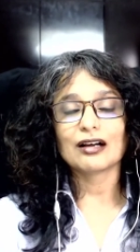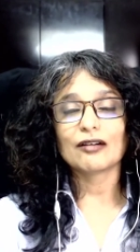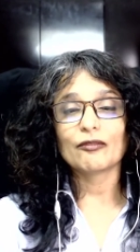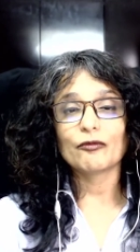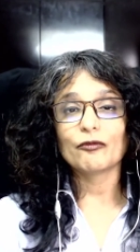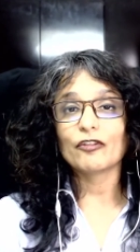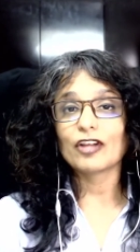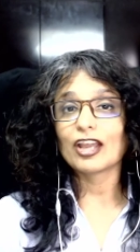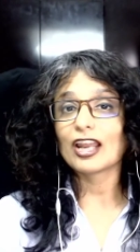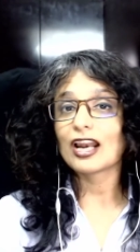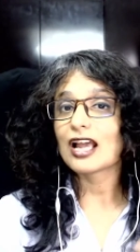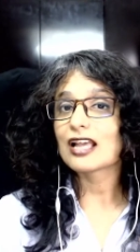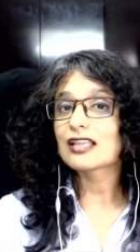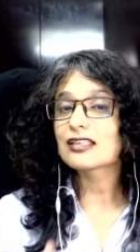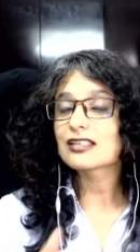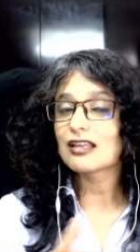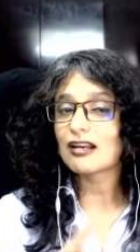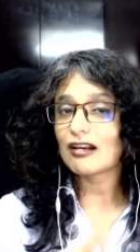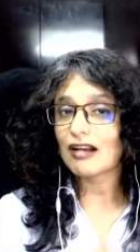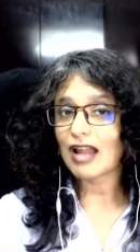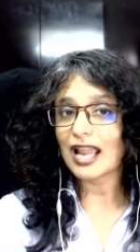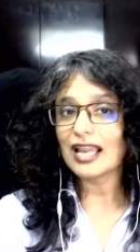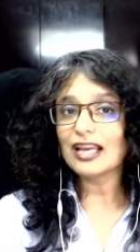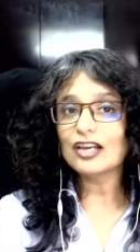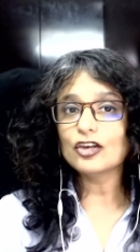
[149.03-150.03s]
whereas a
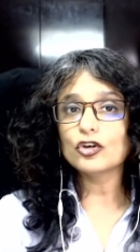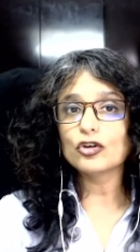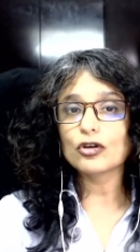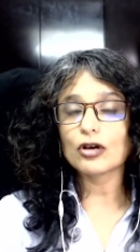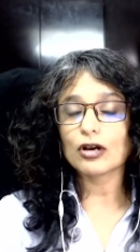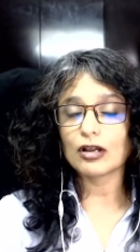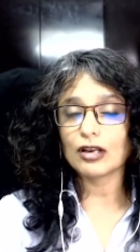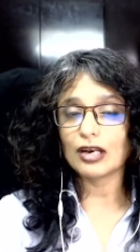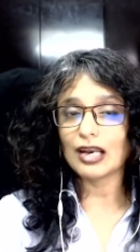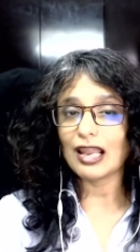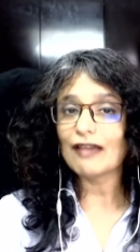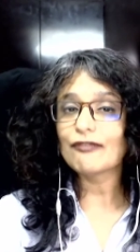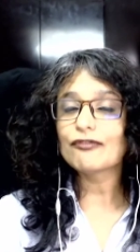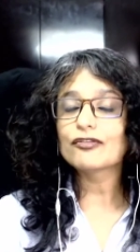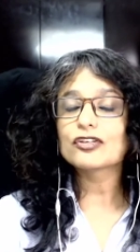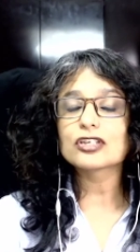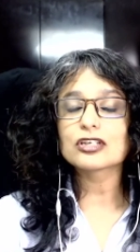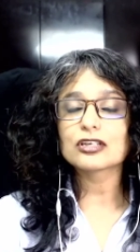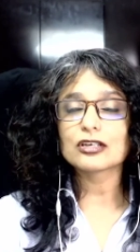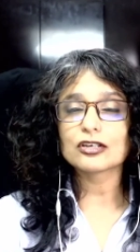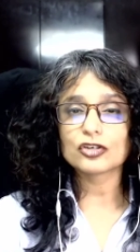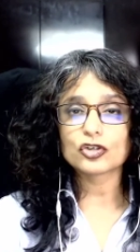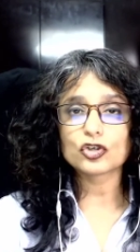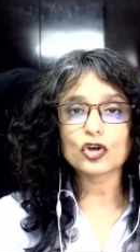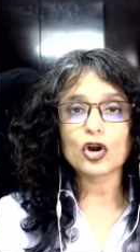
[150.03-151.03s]

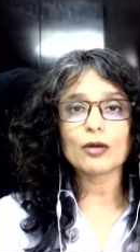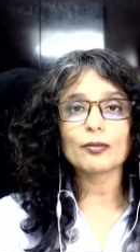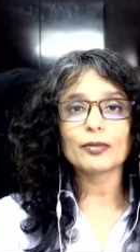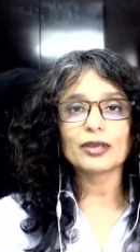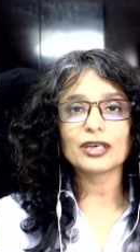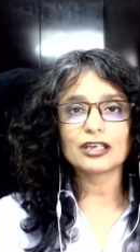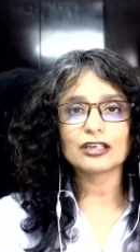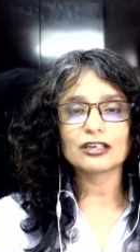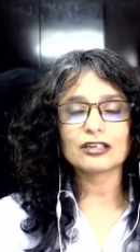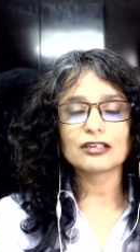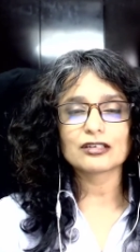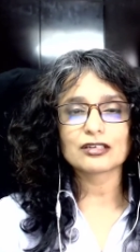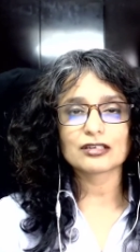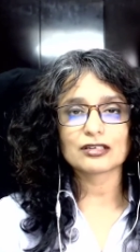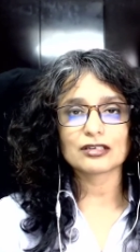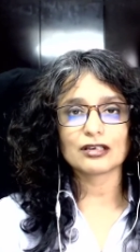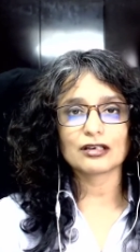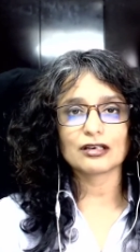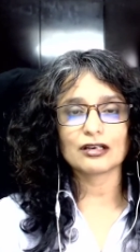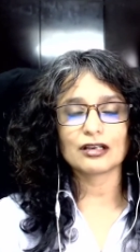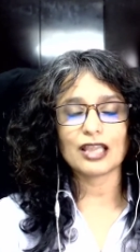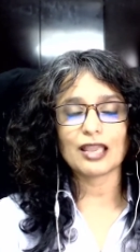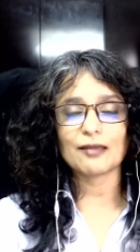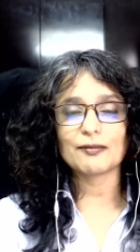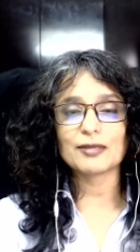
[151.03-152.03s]
left dominant
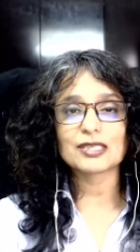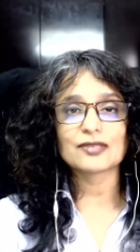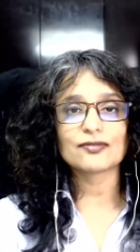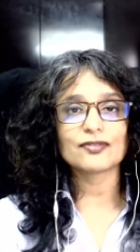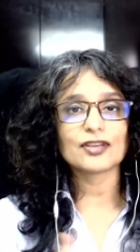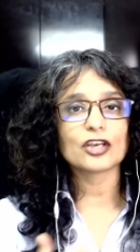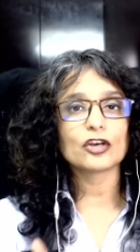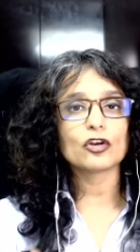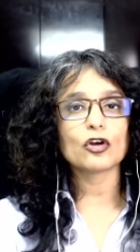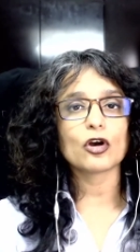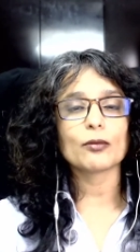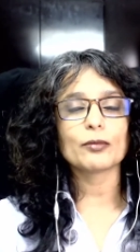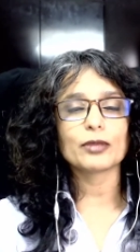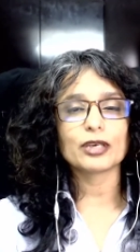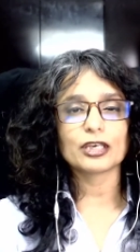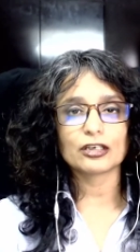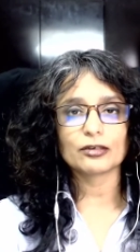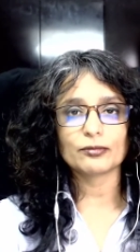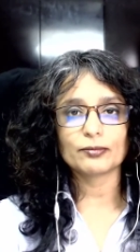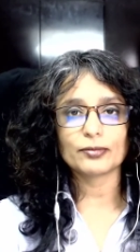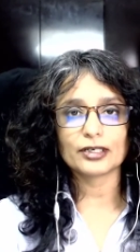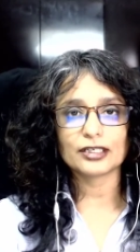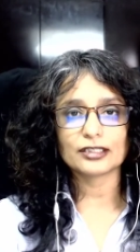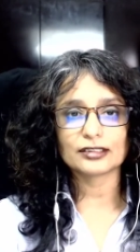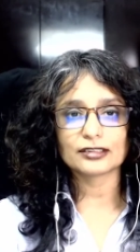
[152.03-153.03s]
hemisphere
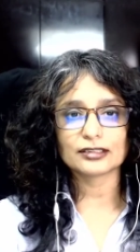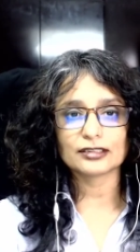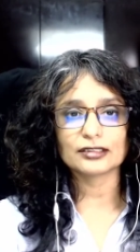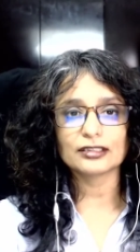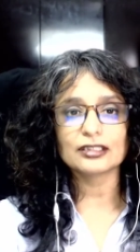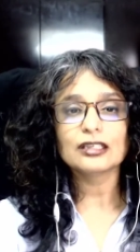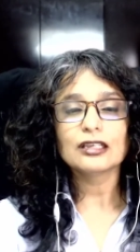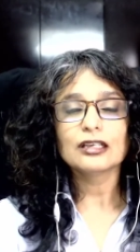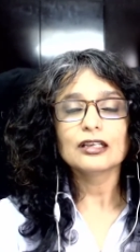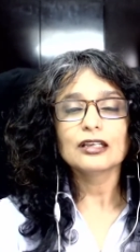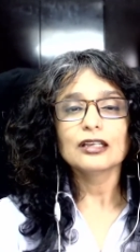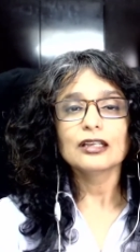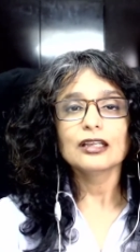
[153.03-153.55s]
dominant person